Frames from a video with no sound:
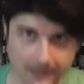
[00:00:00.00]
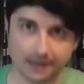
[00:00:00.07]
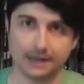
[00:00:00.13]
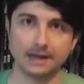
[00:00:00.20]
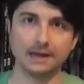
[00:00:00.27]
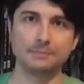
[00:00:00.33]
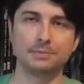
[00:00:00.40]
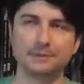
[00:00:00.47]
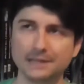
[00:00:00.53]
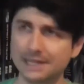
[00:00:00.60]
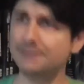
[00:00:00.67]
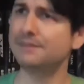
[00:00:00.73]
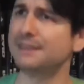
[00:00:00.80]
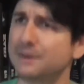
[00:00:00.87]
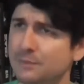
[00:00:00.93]
I
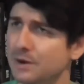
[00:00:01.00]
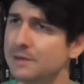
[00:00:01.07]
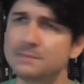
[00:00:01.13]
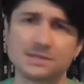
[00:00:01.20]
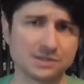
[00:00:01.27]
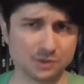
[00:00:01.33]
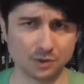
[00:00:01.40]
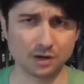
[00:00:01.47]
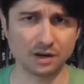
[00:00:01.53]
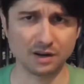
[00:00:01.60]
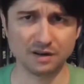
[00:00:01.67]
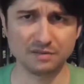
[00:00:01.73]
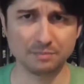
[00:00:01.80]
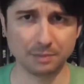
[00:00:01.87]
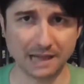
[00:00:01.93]
believe, the web store
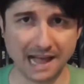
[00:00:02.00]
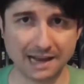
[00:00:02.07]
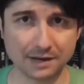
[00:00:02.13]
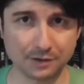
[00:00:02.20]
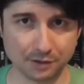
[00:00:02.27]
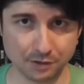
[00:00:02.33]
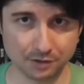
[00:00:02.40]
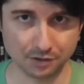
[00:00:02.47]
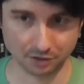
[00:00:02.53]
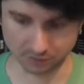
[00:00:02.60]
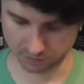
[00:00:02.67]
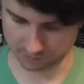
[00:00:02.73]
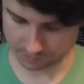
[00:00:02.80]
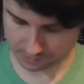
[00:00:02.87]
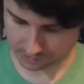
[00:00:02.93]
of Black Nerd
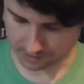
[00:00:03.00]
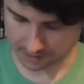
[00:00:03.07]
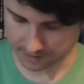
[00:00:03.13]
Girls,